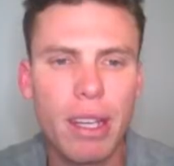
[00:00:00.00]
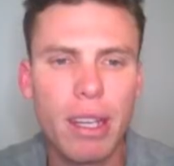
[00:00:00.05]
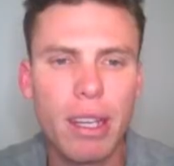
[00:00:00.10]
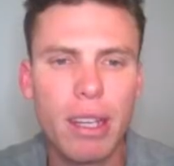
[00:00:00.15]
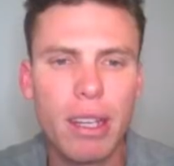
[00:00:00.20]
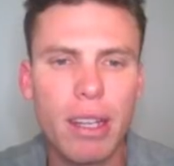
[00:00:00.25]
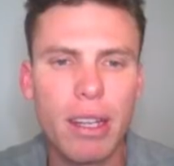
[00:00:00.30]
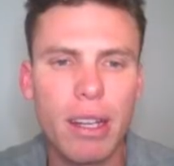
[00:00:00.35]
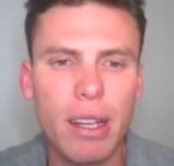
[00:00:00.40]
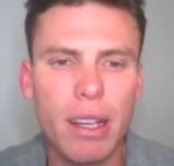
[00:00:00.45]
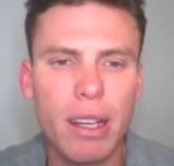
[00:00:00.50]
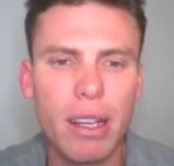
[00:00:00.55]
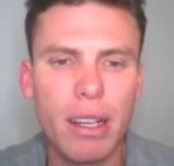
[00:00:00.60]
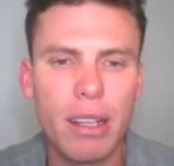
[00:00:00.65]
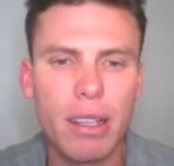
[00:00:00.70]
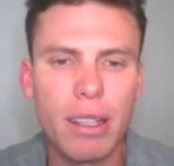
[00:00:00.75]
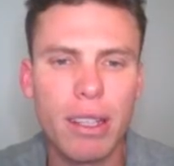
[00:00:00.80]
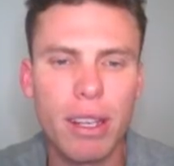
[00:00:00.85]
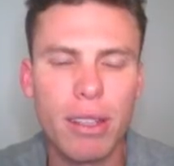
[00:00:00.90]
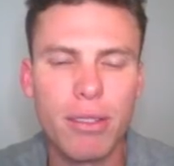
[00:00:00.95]
Uh,
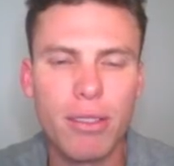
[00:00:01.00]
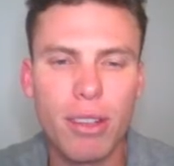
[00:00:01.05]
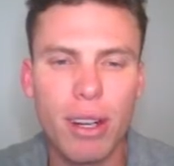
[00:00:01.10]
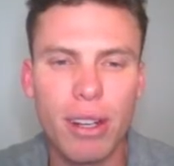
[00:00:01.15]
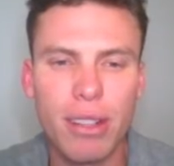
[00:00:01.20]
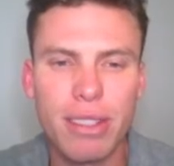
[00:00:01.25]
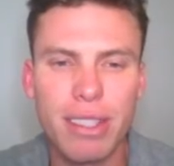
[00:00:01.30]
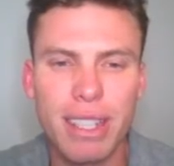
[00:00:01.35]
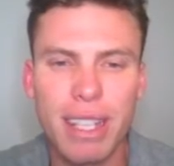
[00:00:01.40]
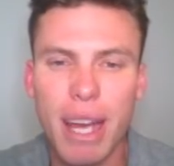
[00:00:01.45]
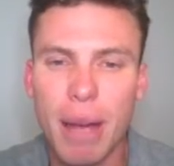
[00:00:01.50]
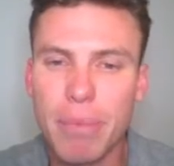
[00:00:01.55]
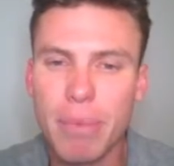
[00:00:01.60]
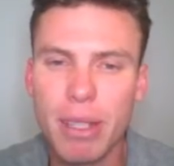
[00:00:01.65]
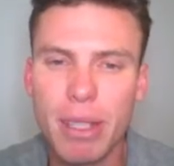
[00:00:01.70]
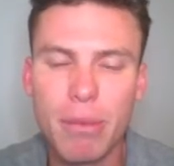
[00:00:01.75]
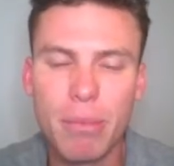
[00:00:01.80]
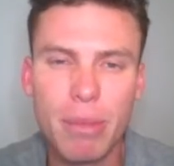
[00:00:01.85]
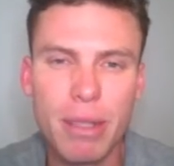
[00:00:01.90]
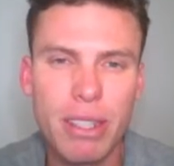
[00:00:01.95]
yeah, try not to captain
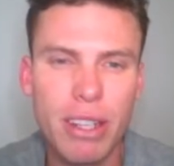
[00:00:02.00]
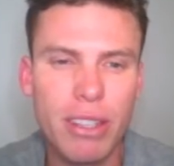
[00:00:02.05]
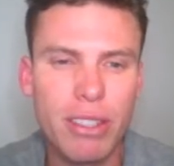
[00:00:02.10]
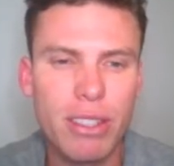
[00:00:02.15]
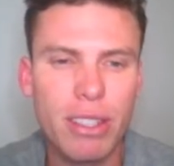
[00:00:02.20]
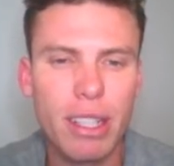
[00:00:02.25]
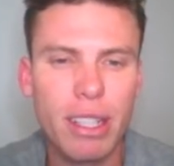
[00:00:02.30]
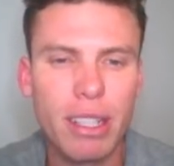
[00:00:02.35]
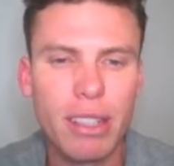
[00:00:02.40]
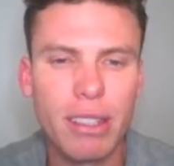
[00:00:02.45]
him potentially.